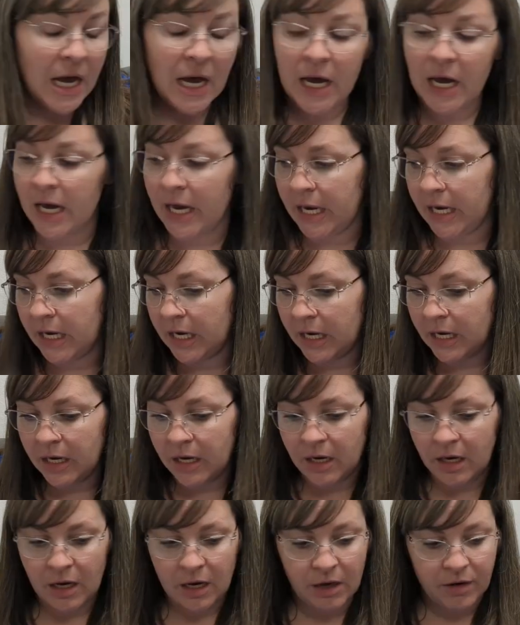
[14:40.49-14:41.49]
ton
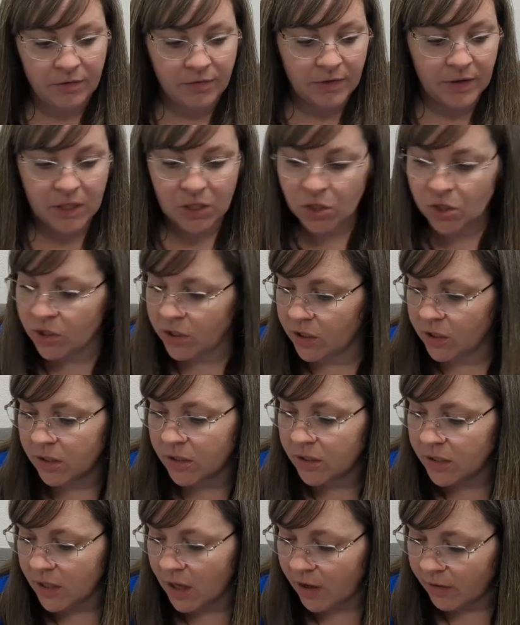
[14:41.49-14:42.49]
of
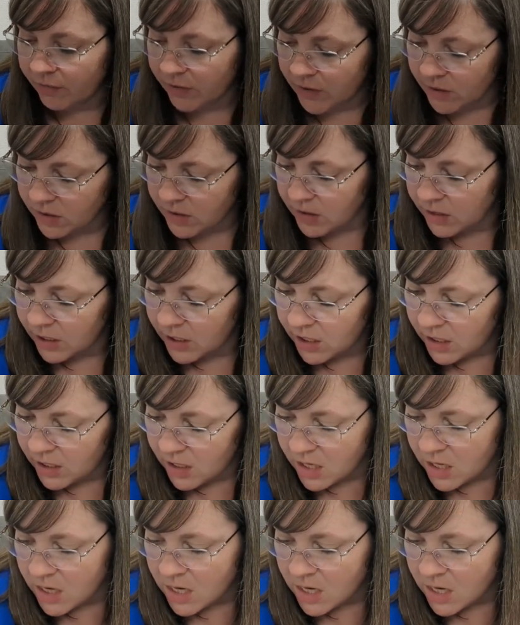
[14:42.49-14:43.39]
finishes, obviously.